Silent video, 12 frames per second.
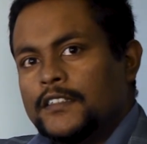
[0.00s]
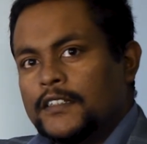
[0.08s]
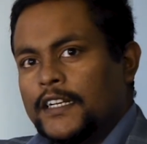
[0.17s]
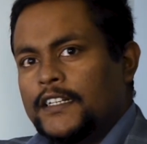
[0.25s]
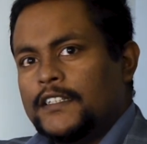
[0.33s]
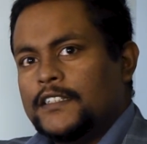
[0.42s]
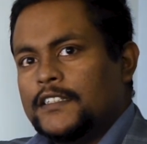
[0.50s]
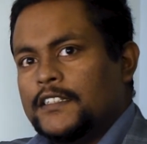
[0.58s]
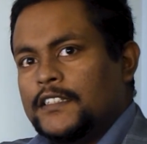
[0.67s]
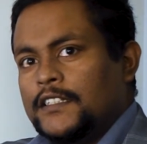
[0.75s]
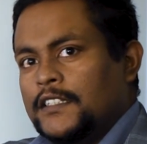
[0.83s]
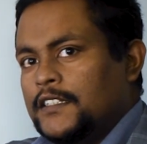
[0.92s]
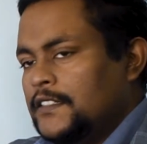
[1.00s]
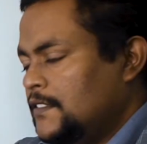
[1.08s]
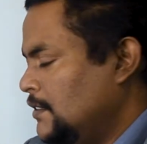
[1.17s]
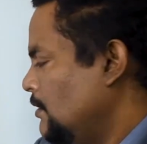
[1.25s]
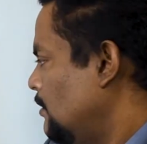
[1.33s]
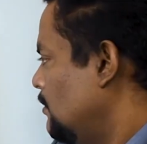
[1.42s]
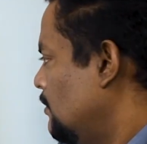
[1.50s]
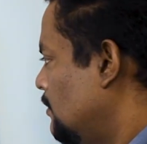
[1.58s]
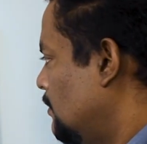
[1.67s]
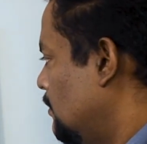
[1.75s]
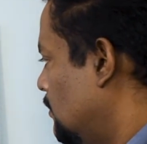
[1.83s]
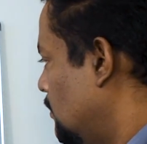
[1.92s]
right? So
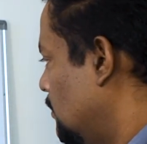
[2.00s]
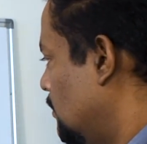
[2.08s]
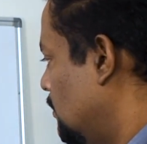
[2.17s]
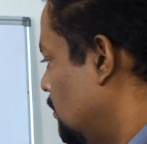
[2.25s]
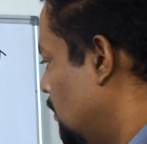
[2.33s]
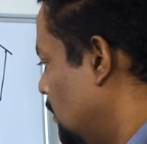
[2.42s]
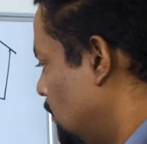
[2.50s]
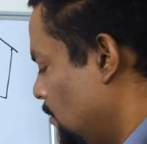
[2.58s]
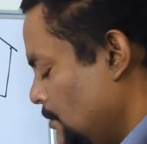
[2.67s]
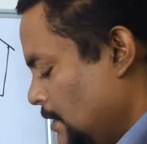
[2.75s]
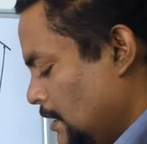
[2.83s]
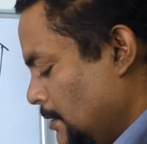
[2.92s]
let's do the